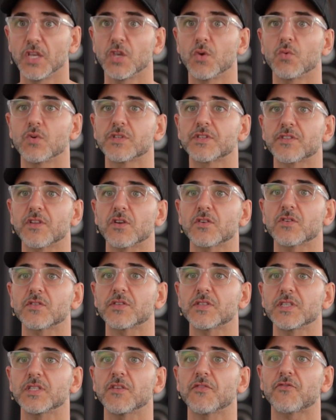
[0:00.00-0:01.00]
you will start to
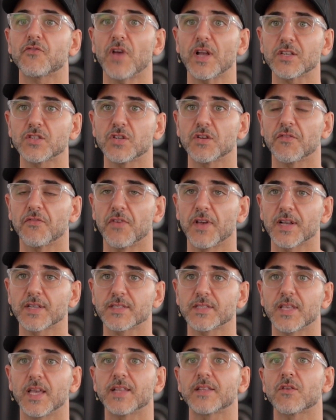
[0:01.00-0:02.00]
see diffraction
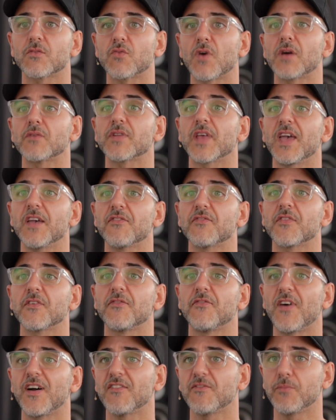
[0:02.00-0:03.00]
effects at around
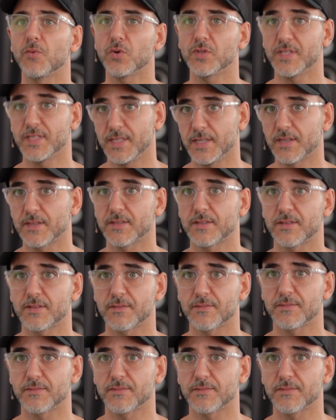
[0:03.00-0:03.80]
f5.6.